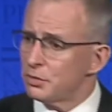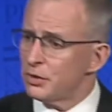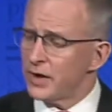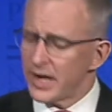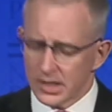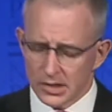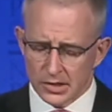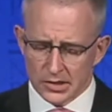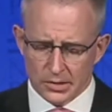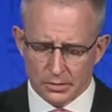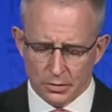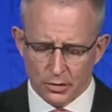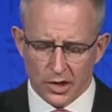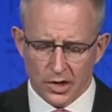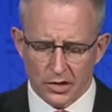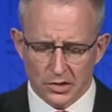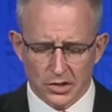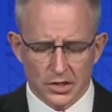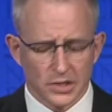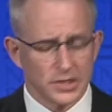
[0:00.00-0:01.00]
practice
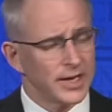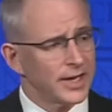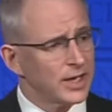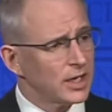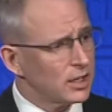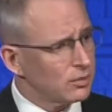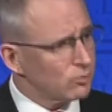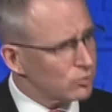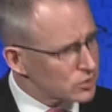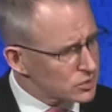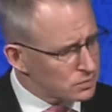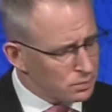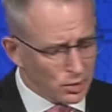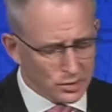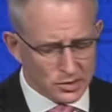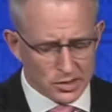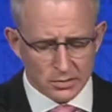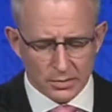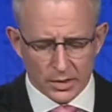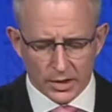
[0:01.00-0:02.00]
approach to taking
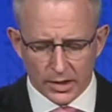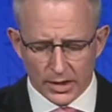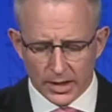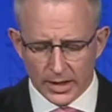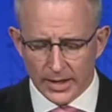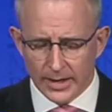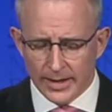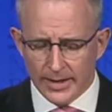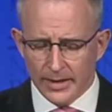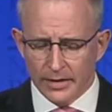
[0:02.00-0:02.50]
responsibility